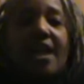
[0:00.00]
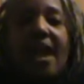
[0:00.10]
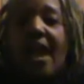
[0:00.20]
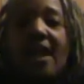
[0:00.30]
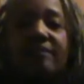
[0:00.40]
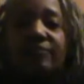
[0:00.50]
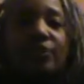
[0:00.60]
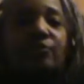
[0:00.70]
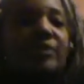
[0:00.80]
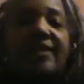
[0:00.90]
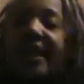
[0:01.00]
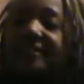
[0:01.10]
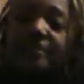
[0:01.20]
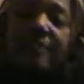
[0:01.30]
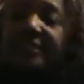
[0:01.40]
have, you know, we've
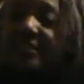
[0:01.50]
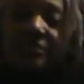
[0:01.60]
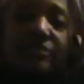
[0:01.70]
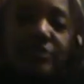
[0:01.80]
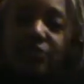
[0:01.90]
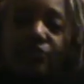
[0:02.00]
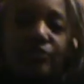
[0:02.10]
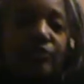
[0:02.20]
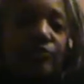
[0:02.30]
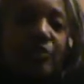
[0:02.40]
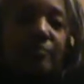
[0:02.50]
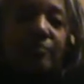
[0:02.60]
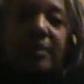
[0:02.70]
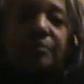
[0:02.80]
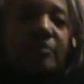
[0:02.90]
had domestic concerns where
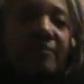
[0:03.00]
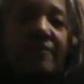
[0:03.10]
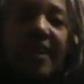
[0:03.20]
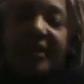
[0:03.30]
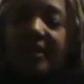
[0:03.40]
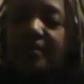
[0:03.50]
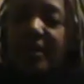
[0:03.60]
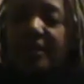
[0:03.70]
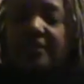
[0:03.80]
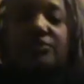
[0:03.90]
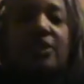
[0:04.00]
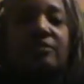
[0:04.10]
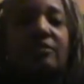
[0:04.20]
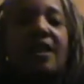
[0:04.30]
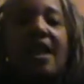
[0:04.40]
people are fighting among each
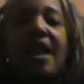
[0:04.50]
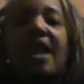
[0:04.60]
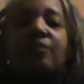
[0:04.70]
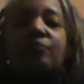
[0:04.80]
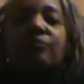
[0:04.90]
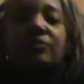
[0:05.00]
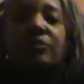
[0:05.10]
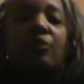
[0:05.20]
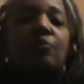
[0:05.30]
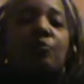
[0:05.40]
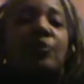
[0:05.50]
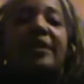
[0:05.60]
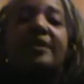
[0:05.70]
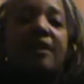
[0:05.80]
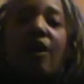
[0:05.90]
other, and, you know,
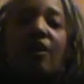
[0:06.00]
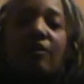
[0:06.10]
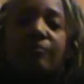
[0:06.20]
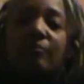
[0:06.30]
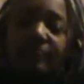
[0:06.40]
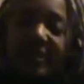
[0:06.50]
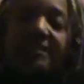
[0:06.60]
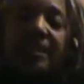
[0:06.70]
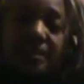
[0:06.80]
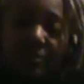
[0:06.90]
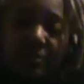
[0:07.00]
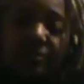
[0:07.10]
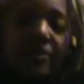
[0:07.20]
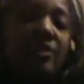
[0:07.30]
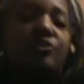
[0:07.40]
we are
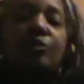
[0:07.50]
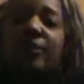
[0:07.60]
peacekeepers, so